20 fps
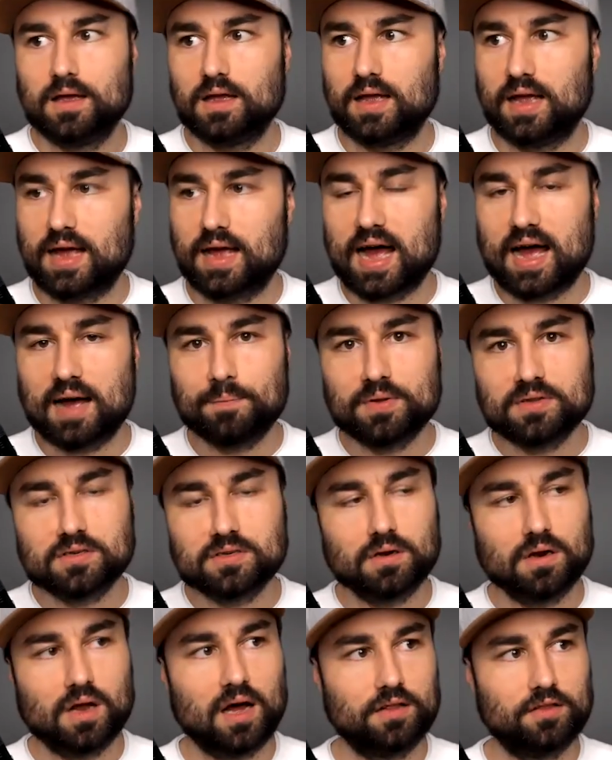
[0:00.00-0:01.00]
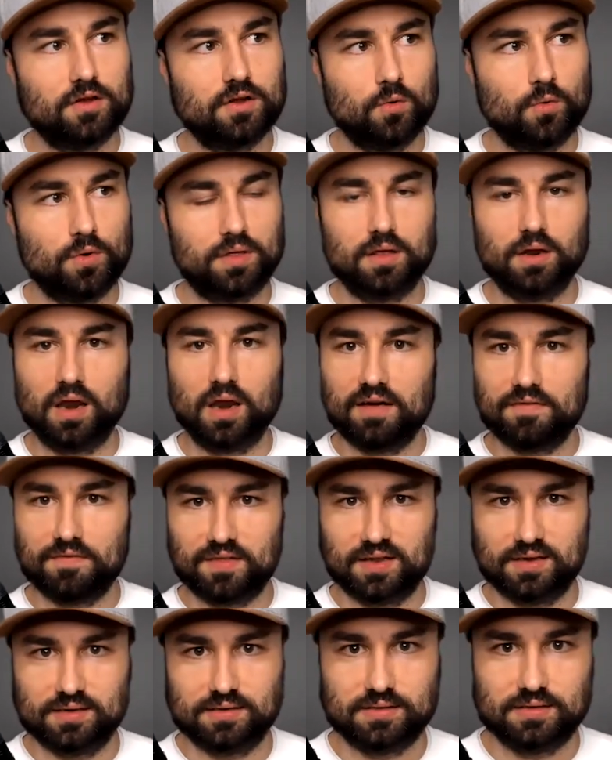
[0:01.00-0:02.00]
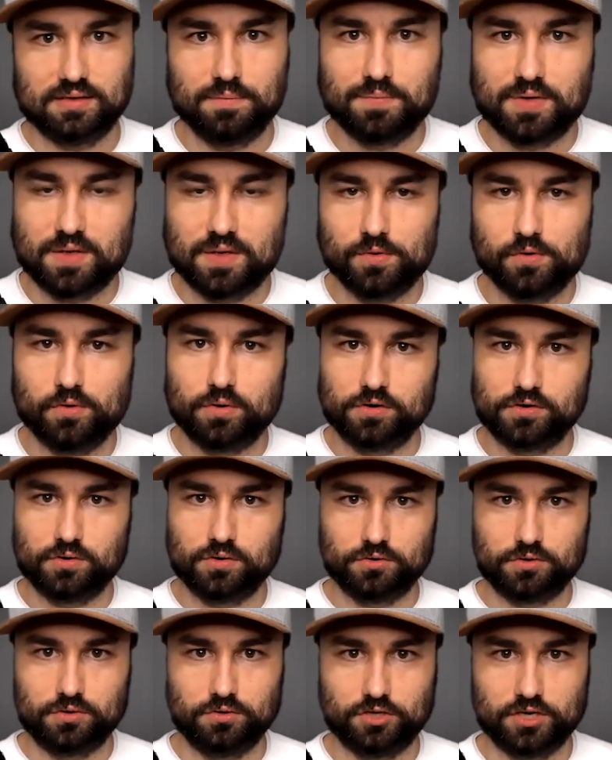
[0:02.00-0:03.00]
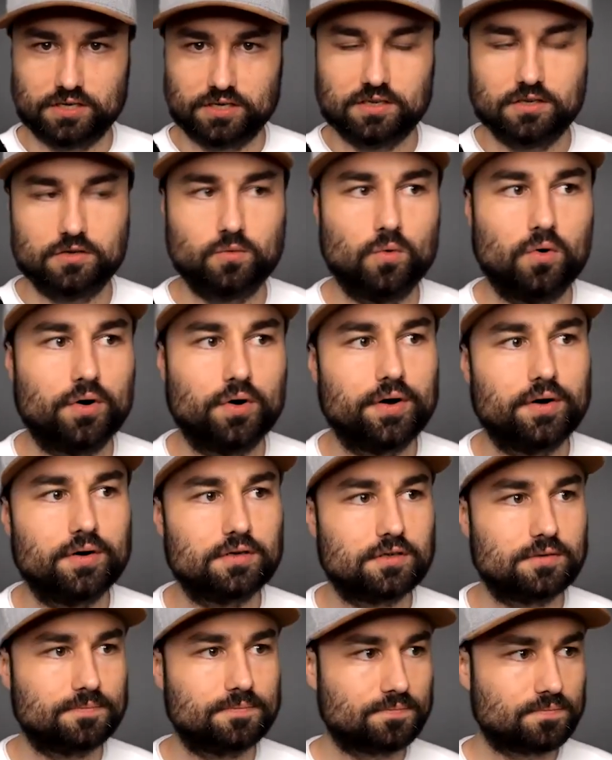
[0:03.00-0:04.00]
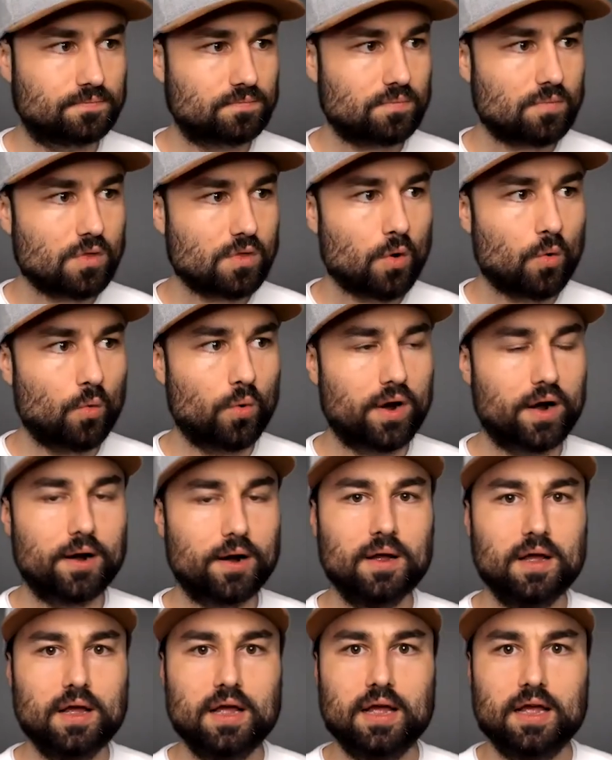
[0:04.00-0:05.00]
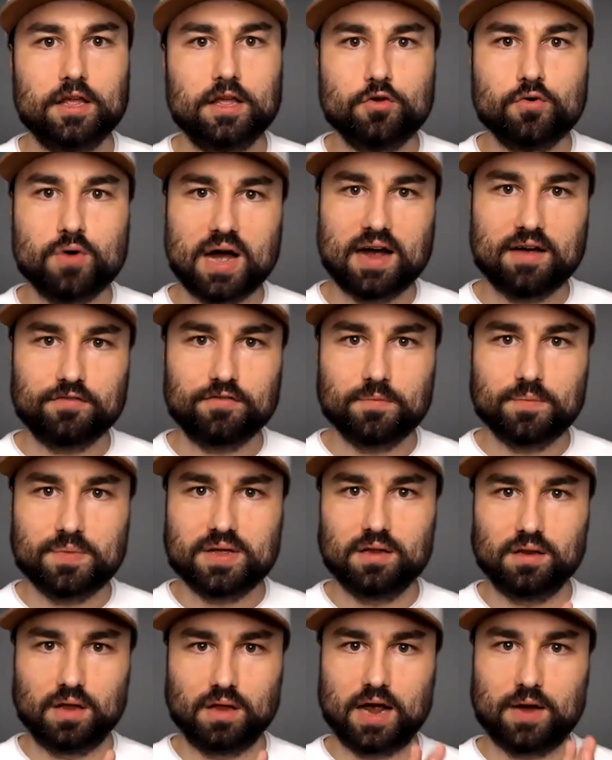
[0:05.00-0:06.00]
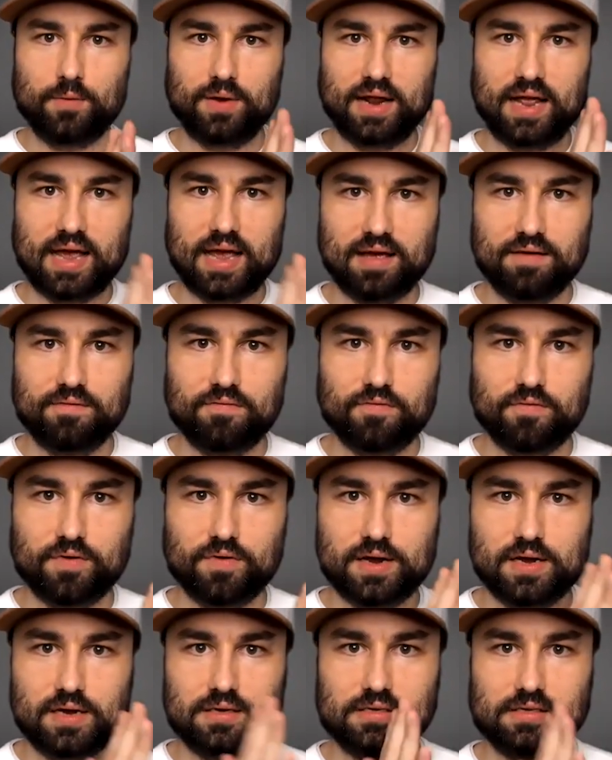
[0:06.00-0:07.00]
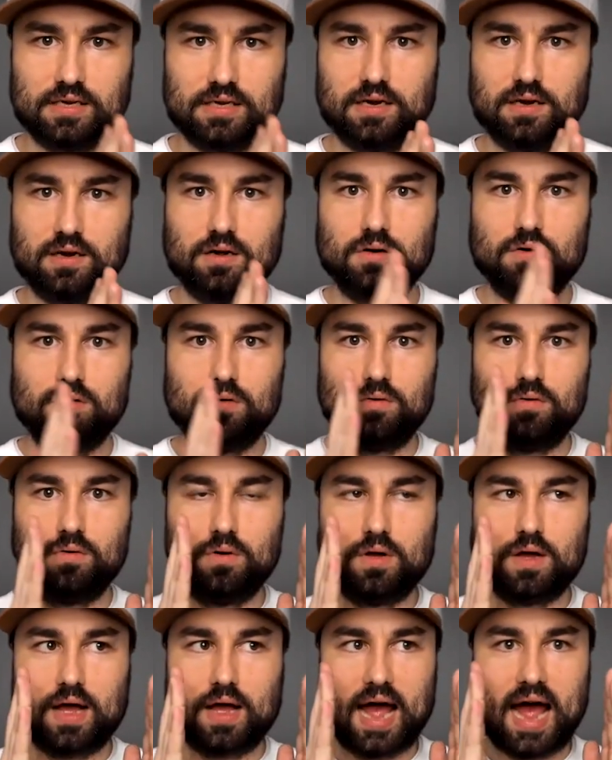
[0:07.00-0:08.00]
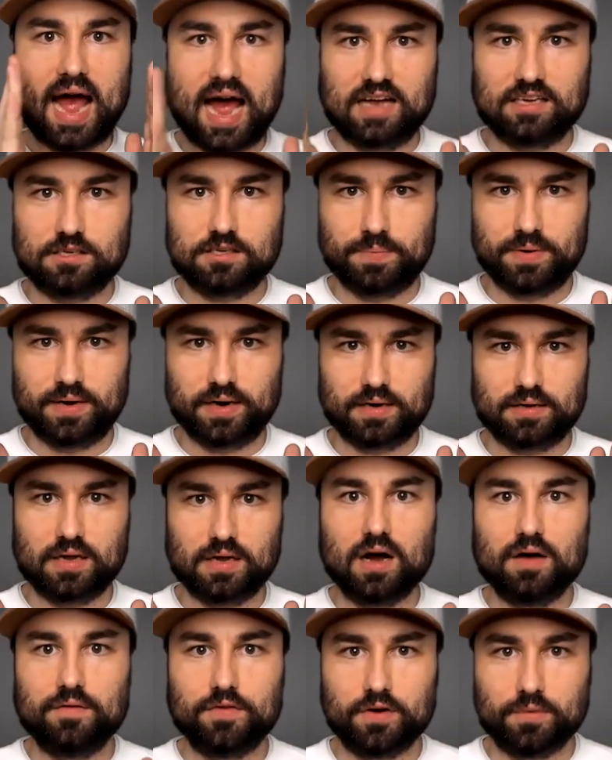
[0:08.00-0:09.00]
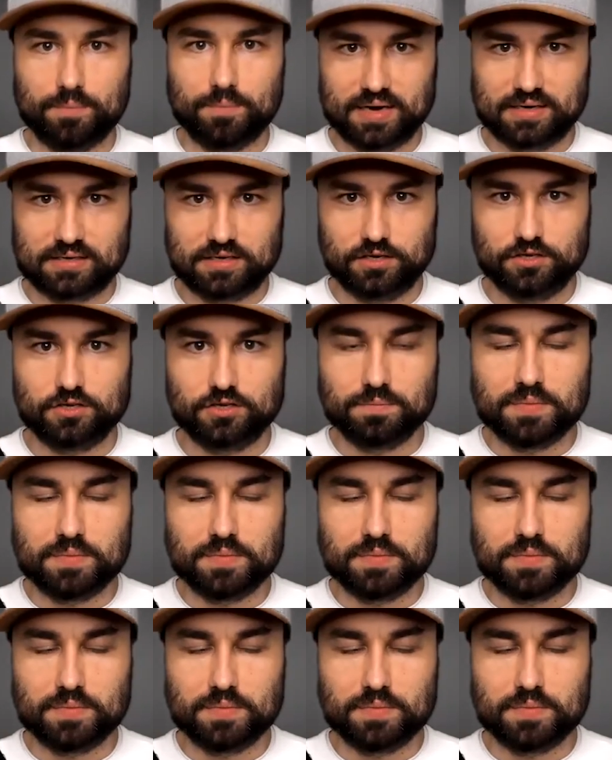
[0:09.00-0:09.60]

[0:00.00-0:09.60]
it happens a lot though with leftists and people who are social justice warriors where you have to be in line with every single aspect of your message.